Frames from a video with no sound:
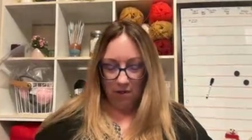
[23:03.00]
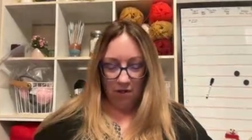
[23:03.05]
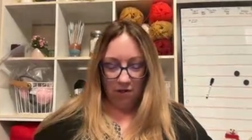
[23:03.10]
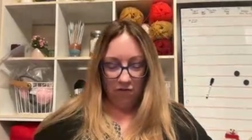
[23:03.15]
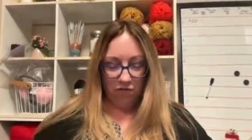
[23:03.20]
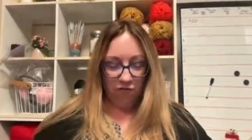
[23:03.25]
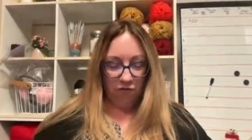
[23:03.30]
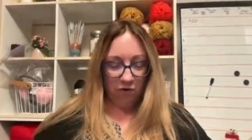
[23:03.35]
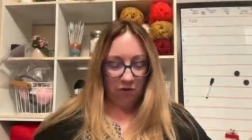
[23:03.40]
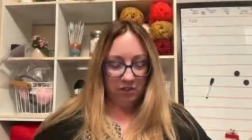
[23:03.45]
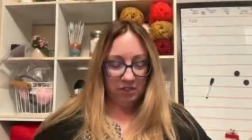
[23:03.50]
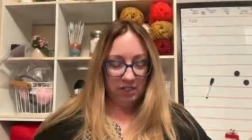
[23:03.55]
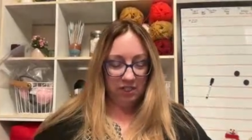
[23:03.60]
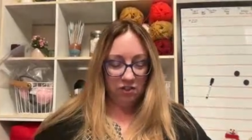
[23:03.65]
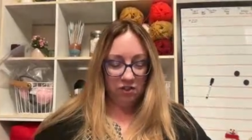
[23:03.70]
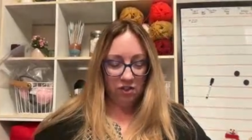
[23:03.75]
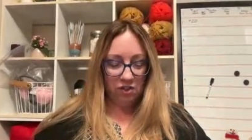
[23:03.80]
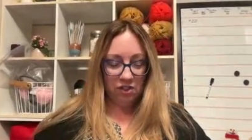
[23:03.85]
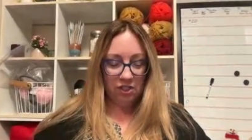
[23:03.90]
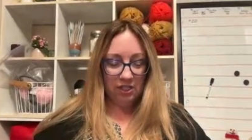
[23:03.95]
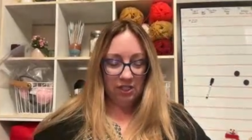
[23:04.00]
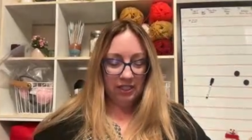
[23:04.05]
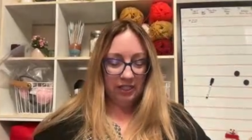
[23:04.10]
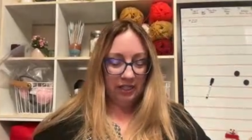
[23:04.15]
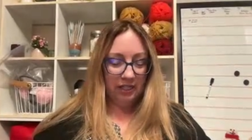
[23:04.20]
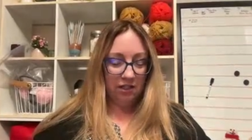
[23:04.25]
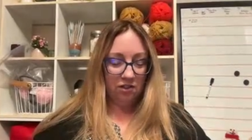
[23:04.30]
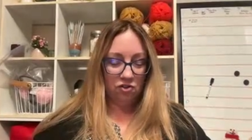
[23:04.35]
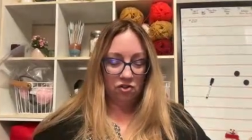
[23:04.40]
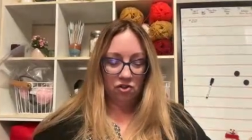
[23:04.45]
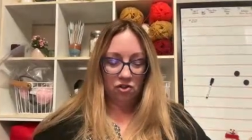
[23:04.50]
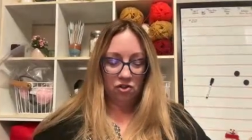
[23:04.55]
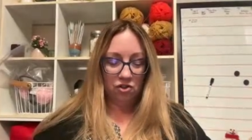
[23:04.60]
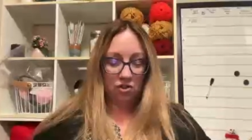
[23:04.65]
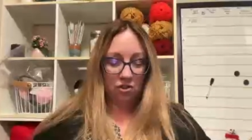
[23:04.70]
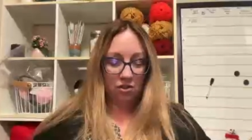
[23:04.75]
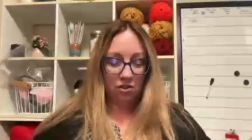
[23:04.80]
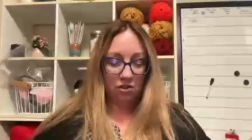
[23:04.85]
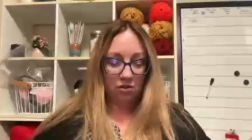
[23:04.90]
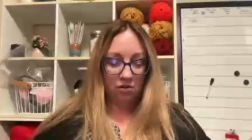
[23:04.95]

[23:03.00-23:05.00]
4 stitches to the inch. Oh